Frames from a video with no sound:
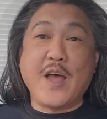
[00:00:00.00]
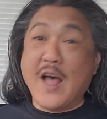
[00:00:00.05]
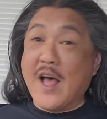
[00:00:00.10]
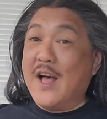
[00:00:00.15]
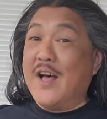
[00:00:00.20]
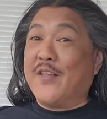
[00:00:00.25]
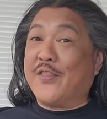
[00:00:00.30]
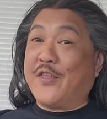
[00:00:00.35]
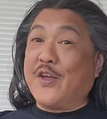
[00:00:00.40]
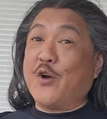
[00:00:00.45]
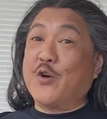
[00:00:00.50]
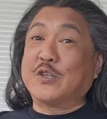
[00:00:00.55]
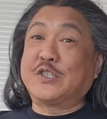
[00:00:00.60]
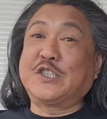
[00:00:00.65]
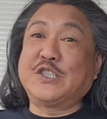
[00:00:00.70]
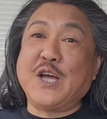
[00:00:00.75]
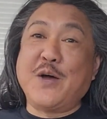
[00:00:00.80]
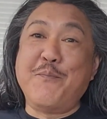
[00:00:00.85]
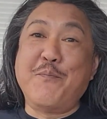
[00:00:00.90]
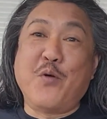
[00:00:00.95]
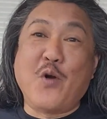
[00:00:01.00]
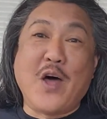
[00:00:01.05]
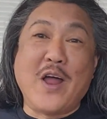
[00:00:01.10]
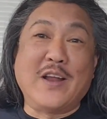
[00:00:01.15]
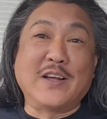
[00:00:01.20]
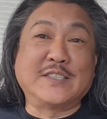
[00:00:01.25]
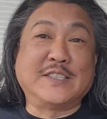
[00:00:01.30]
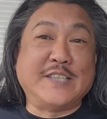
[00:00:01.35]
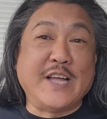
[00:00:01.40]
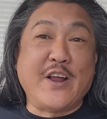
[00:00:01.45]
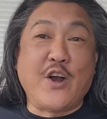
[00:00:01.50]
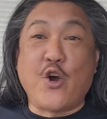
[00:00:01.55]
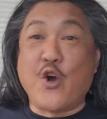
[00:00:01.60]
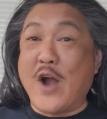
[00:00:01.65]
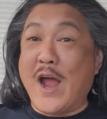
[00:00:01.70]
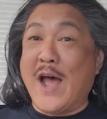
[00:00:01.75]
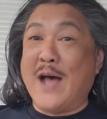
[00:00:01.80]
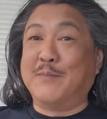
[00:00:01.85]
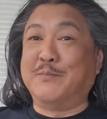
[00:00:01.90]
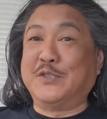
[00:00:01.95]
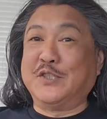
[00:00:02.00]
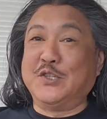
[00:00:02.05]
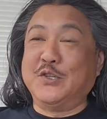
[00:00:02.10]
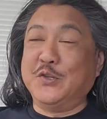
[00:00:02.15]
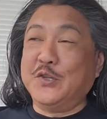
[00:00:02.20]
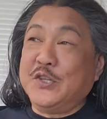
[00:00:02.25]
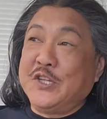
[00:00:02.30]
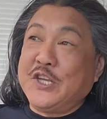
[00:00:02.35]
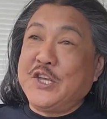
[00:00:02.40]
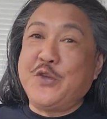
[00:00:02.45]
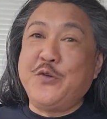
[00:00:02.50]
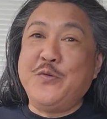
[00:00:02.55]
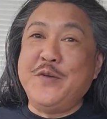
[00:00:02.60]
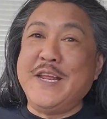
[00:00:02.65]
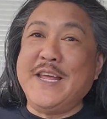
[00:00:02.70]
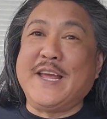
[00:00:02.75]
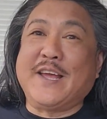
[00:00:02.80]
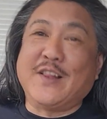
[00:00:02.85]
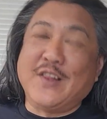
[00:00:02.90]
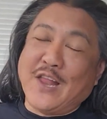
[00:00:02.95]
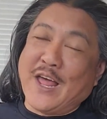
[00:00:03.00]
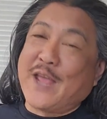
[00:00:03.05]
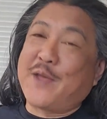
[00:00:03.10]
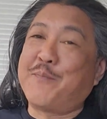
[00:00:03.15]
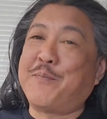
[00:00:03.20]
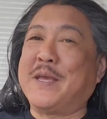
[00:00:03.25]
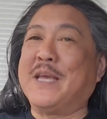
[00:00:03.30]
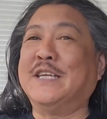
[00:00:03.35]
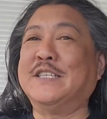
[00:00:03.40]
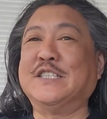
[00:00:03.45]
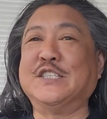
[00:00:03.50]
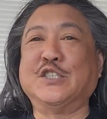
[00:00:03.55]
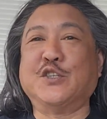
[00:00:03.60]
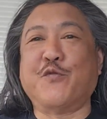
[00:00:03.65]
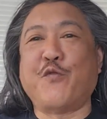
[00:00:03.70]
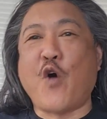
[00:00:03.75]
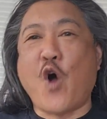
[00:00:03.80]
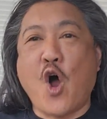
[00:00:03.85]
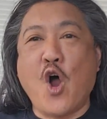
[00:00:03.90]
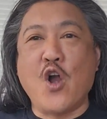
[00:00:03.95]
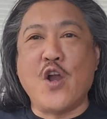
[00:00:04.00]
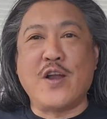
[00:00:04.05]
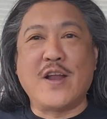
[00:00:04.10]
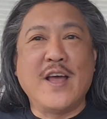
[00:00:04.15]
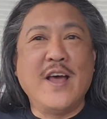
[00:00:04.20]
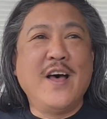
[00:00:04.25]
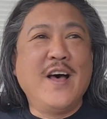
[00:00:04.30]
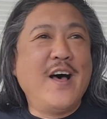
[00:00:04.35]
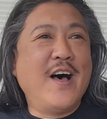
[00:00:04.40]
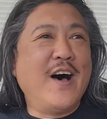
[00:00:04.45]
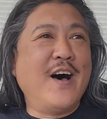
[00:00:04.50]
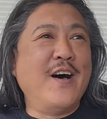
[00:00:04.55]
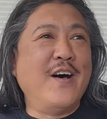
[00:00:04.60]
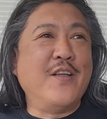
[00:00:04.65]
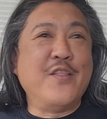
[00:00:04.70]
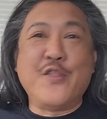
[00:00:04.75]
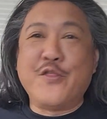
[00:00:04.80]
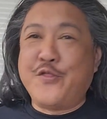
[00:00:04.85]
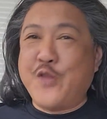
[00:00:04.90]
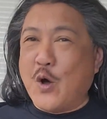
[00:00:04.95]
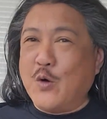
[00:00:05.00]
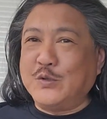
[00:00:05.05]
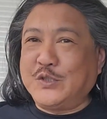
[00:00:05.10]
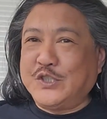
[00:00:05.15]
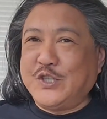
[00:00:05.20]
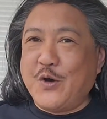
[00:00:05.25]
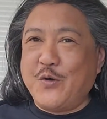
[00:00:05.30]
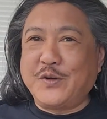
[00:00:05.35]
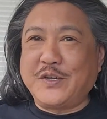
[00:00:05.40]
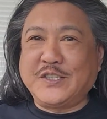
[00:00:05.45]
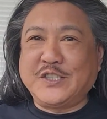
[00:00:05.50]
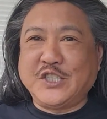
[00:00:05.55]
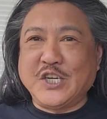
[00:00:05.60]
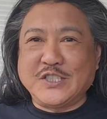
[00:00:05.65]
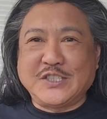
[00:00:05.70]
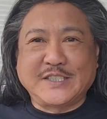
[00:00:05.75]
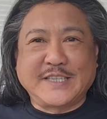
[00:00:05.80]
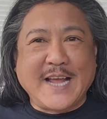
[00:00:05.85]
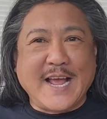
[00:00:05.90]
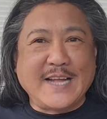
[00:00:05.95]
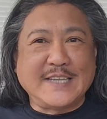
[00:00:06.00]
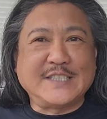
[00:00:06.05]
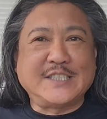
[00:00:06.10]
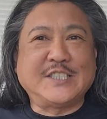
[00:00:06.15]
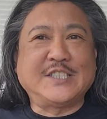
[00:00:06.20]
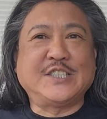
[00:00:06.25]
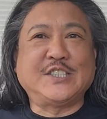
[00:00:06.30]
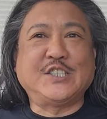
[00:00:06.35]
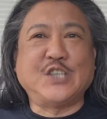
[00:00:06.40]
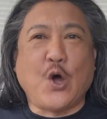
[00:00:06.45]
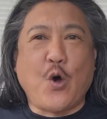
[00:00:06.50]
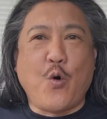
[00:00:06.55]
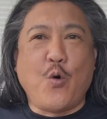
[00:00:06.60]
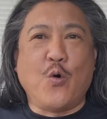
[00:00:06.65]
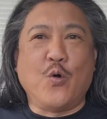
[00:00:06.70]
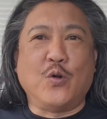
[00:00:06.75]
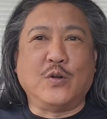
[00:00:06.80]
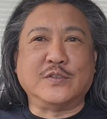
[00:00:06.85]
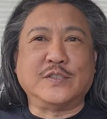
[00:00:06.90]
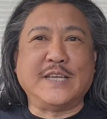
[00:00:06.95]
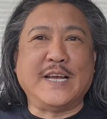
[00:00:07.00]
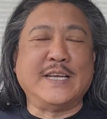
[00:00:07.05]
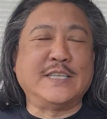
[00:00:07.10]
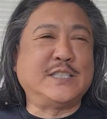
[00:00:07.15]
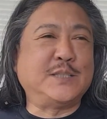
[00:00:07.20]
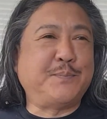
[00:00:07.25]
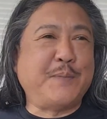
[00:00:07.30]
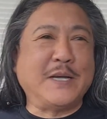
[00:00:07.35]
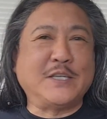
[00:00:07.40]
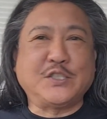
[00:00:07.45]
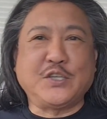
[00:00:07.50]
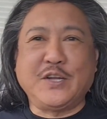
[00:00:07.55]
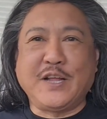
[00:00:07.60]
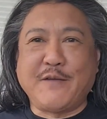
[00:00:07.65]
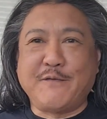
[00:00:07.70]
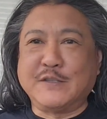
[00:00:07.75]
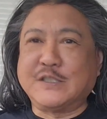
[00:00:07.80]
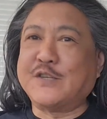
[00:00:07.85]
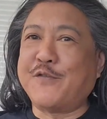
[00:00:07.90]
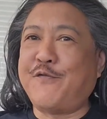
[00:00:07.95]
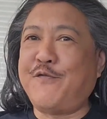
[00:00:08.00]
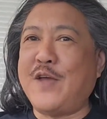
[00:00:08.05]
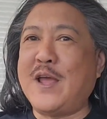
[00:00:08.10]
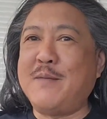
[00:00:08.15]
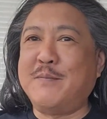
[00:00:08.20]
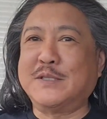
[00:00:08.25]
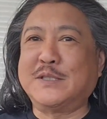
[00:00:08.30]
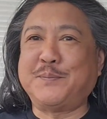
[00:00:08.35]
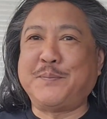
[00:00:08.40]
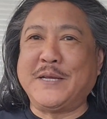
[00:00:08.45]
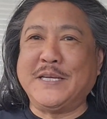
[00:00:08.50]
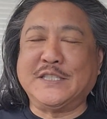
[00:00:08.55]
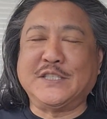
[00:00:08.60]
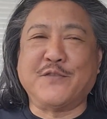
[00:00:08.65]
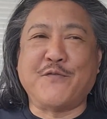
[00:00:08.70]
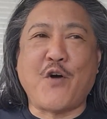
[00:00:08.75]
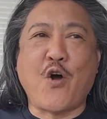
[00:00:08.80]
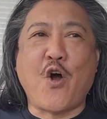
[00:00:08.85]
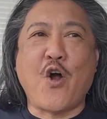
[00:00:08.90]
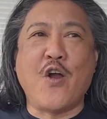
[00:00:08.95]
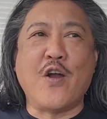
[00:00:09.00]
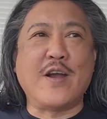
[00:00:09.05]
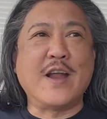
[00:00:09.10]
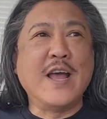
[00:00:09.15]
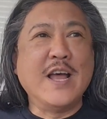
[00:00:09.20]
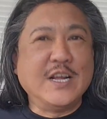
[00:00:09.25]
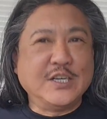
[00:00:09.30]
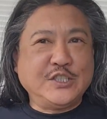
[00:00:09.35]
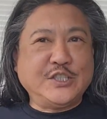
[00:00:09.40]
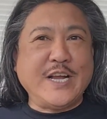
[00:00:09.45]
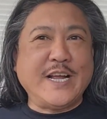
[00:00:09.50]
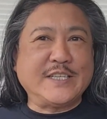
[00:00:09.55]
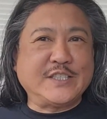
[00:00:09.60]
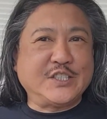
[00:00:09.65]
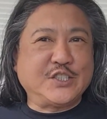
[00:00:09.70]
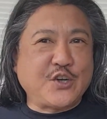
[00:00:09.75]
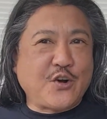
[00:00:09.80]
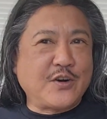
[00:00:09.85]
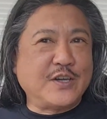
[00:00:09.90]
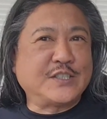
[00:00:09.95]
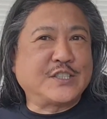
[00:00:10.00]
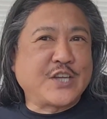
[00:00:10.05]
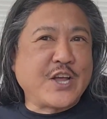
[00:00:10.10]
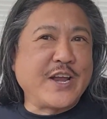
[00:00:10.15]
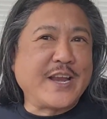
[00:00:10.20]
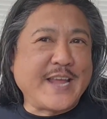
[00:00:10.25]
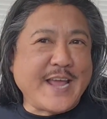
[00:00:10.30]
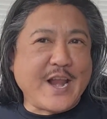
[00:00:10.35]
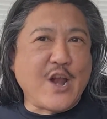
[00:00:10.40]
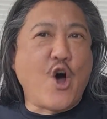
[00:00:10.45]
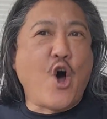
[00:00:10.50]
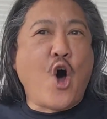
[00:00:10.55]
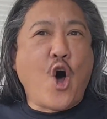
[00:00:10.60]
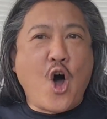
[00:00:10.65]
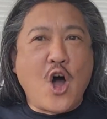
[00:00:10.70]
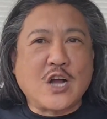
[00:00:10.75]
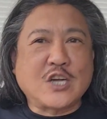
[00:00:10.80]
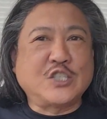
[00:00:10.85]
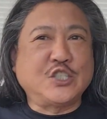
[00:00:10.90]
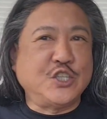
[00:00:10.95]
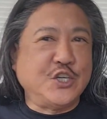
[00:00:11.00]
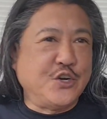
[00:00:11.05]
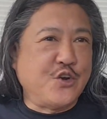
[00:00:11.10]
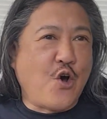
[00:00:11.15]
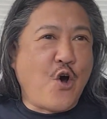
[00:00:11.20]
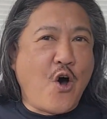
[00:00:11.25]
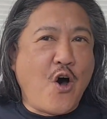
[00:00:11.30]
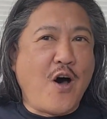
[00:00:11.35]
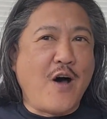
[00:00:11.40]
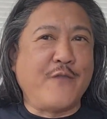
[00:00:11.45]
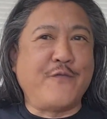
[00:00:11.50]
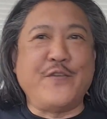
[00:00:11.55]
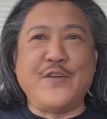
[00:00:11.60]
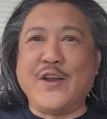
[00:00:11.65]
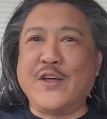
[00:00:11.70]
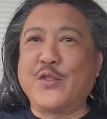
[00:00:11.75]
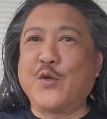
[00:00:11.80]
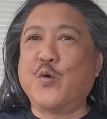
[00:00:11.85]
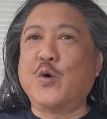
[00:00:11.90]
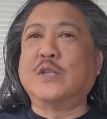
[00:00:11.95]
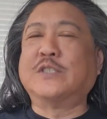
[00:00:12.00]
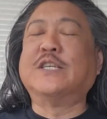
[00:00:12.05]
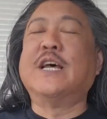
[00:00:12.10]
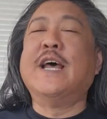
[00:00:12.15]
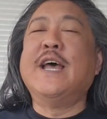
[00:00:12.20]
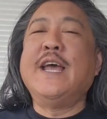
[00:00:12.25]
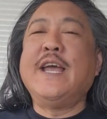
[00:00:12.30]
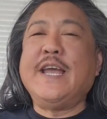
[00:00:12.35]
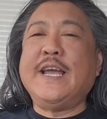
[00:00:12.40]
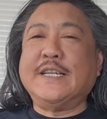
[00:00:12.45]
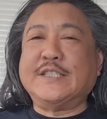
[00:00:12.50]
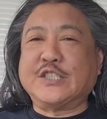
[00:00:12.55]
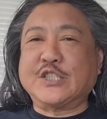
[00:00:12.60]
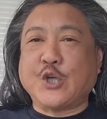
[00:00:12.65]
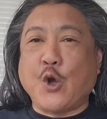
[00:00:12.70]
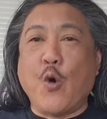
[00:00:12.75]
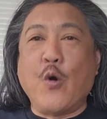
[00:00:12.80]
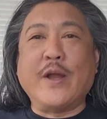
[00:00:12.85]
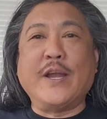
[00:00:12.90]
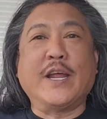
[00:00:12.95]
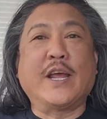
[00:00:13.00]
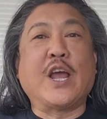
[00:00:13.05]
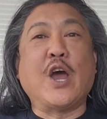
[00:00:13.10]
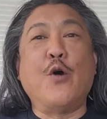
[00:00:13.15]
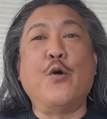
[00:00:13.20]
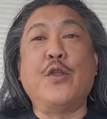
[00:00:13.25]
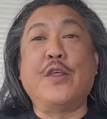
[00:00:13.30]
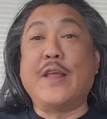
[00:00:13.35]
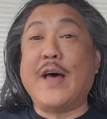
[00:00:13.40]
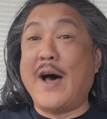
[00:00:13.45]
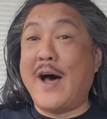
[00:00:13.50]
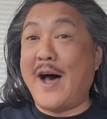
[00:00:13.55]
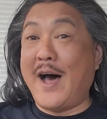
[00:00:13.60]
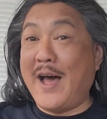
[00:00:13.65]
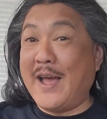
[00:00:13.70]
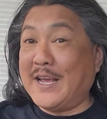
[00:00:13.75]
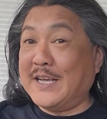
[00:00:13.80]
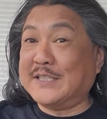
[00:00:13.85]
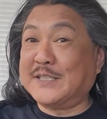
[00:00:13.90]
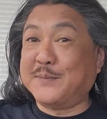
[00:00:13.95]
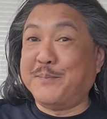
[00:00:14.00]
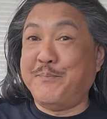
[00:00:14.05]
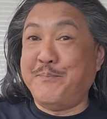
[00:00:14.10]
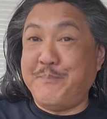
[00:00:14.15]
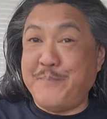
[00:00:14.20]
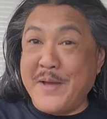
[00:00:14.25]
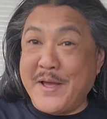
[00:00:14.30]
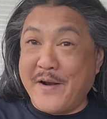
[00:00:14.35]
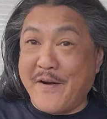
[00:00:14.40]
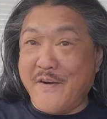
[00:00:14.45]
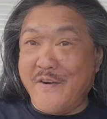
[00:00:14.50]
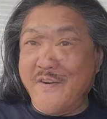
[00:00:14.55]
There are some products that are absolutely unique, like pieces of art. Those don't just get sold, especially if it's a famous piece of art. Chances are it's going to get auctioned off. In other words, it's going to go to the highest bidder.